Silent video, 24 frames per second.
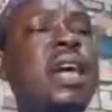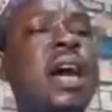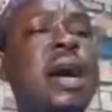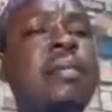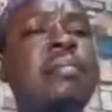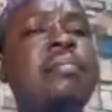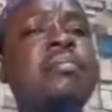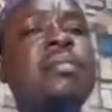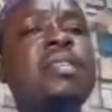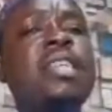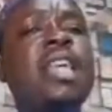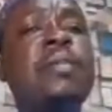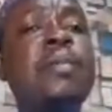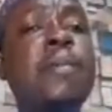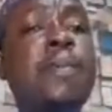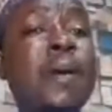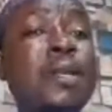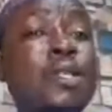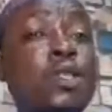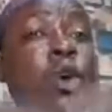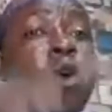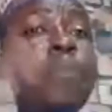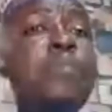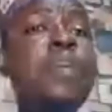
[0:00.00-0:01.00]
Now, the me
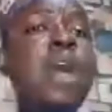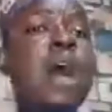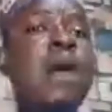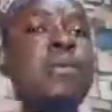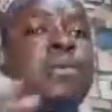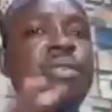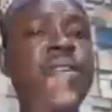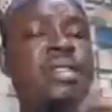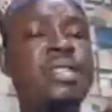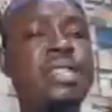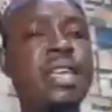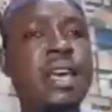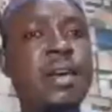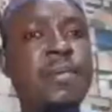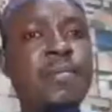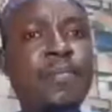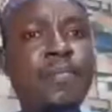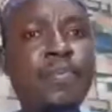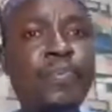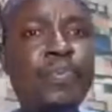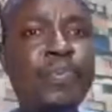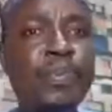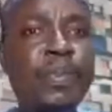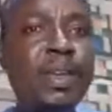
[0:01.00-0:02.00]
person obi ahun se
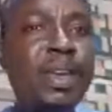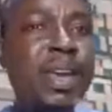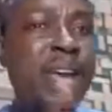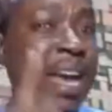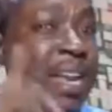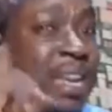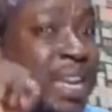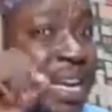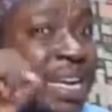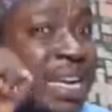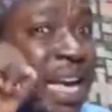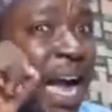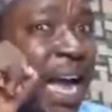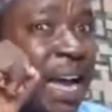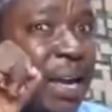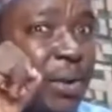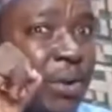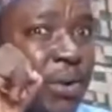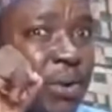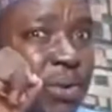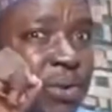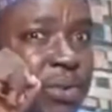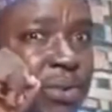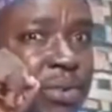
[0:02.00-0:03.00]
edi
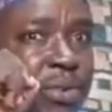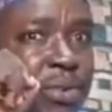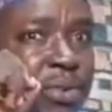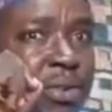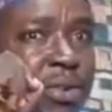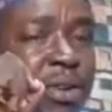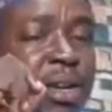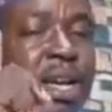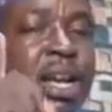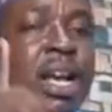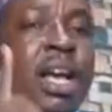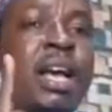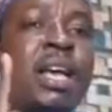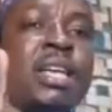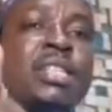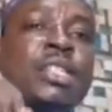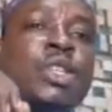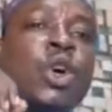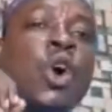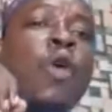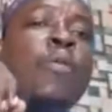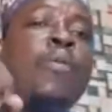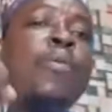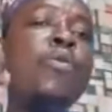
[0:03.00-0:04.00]
kan no.
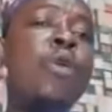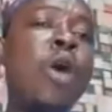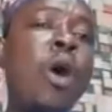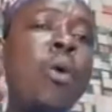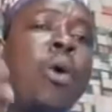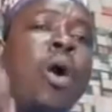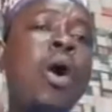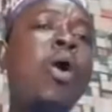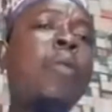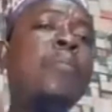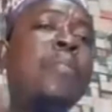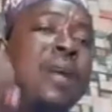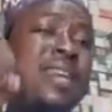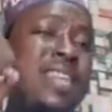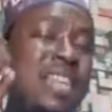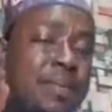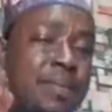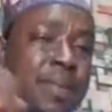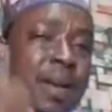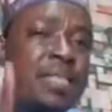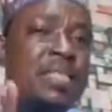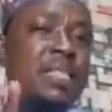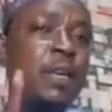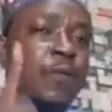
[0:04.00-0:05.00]
Se obi wo ho
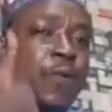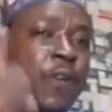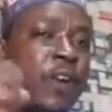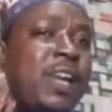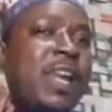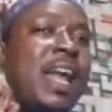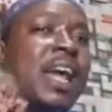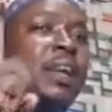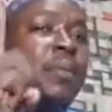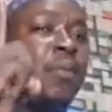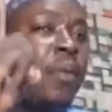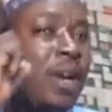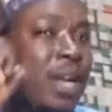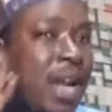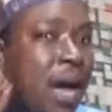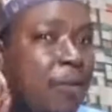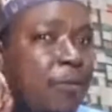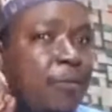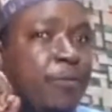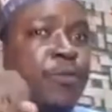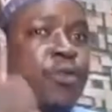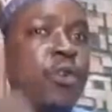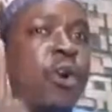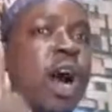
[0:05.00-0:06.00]
obedibeti Finland
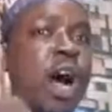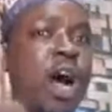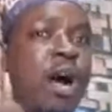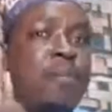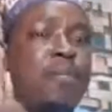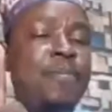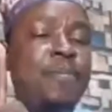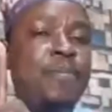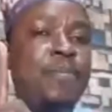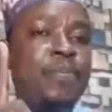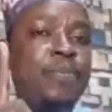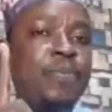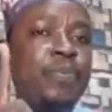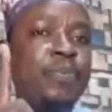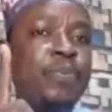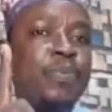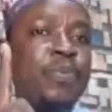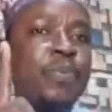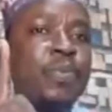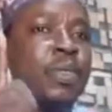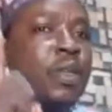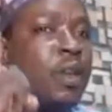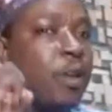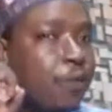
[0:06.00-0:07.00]
bodamfo a.
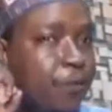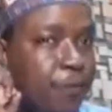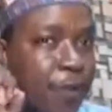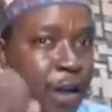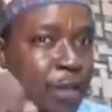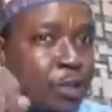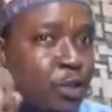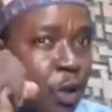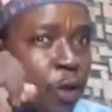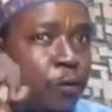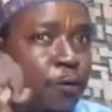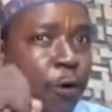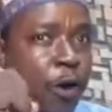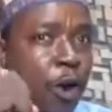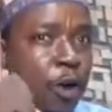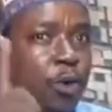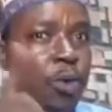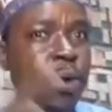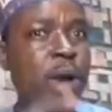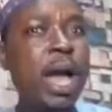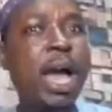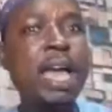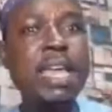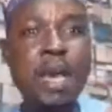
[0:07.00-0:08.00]
First of
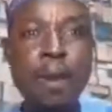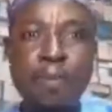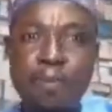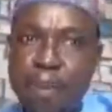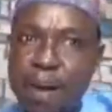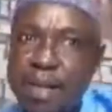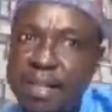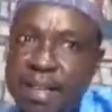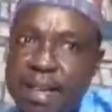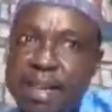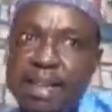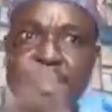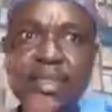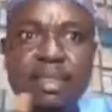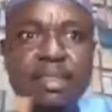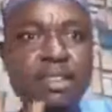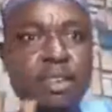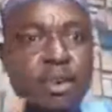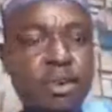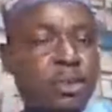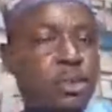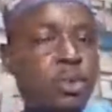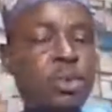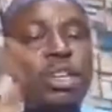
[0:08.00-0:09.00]
all, eye pete
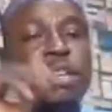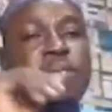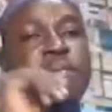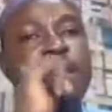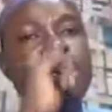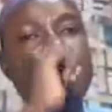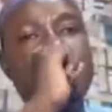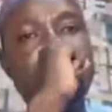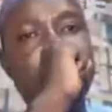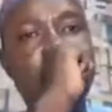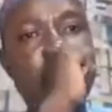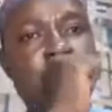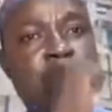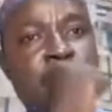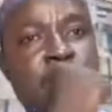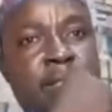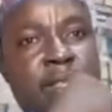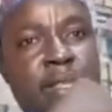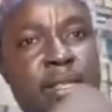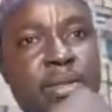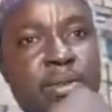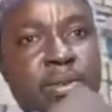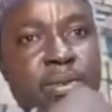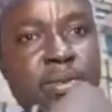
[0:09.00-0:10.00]
na so
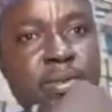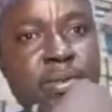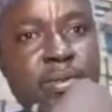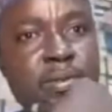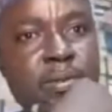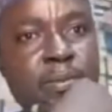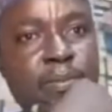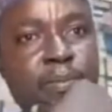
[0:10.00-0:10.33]
odibeti no.